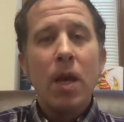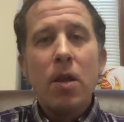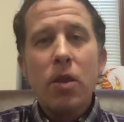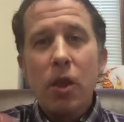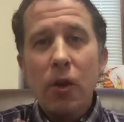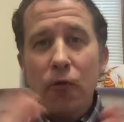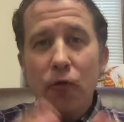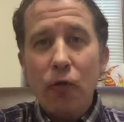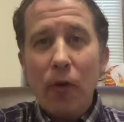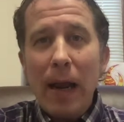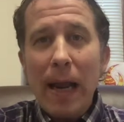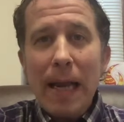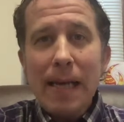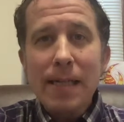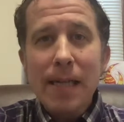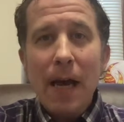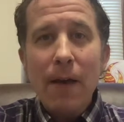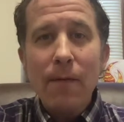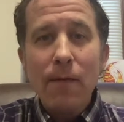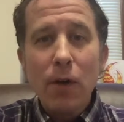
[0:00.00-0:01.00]
The
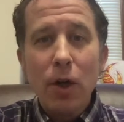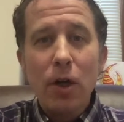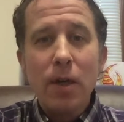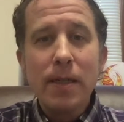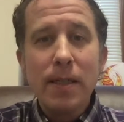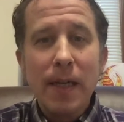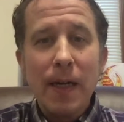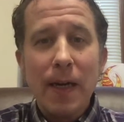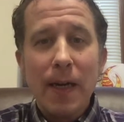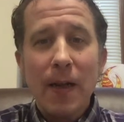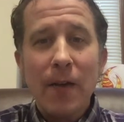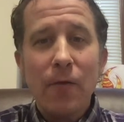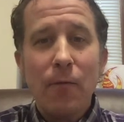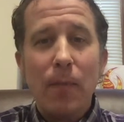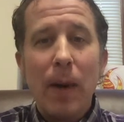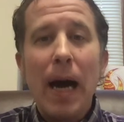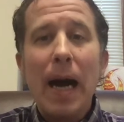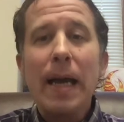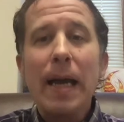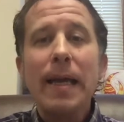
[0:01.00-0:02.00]
phrase I've learned to live
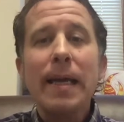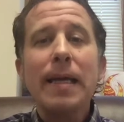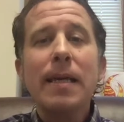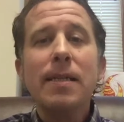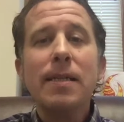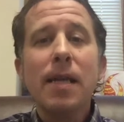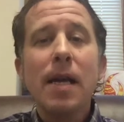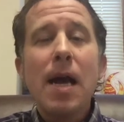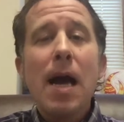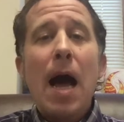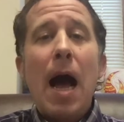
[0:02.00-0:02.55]
by is,